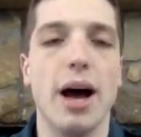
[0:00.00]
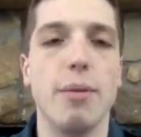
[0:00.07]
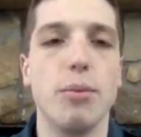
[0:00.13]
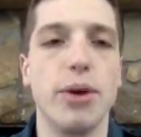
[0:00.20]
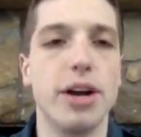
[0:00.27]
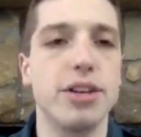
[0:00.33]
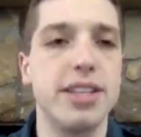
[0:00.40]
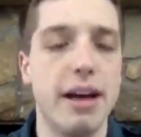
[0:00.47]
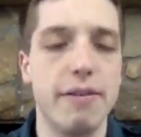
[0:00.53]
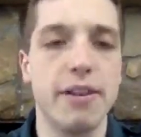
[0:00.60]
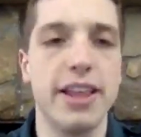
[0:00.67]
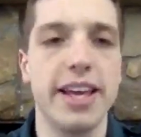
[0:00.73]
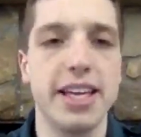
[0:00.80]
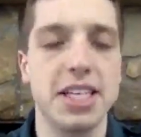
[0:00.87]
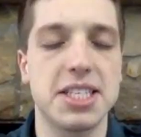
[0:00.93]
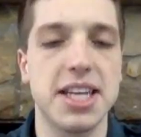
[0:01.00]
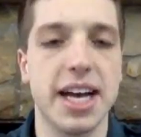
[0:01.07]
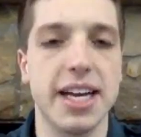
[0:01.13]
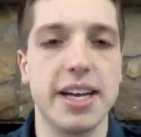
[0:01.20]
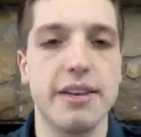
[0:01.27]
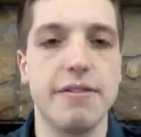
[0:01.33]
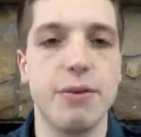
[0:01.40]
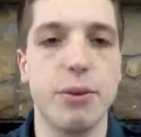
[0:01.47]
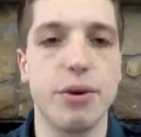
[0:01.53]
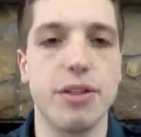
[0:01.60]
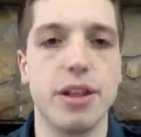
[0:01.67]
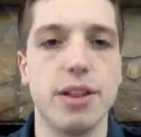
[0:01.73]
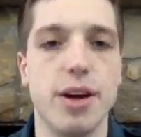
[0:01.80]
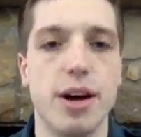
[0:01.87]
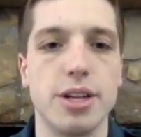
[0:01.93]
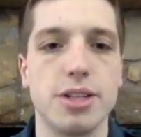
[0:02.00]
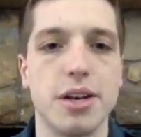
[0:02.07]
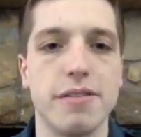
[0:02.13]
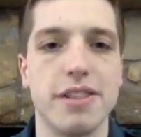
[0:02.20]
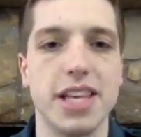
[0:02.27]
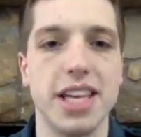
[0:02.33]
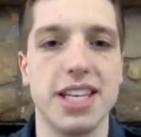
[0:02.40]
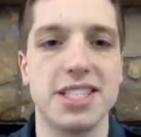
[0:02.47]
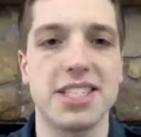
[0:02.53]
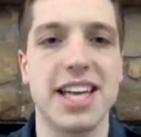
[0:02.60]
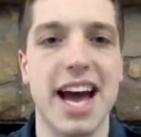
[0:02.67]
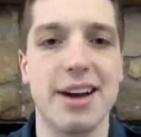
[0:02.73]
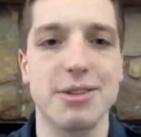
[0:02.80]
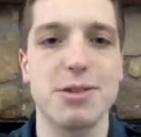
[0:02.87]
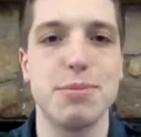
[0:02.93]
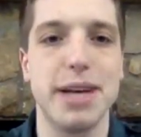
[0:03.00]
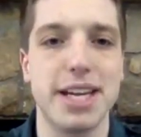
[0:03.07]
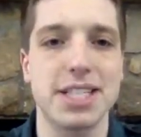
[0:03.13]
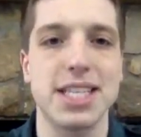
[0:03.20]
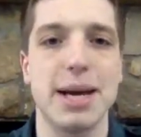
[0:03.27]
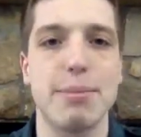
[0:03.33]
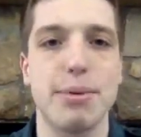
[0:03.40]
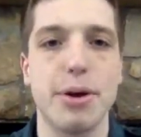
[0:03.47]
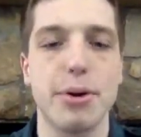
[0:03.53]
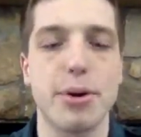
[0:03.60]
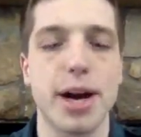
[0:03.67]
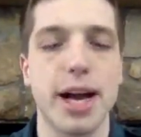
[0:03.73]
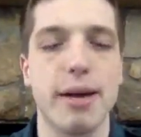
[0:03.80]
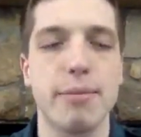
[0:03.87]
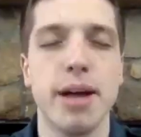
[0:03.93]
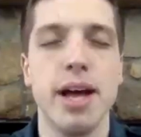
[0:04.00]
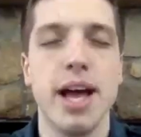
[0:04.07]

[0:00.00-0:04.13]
we are definitely excited for the launch of the Scouts BSA program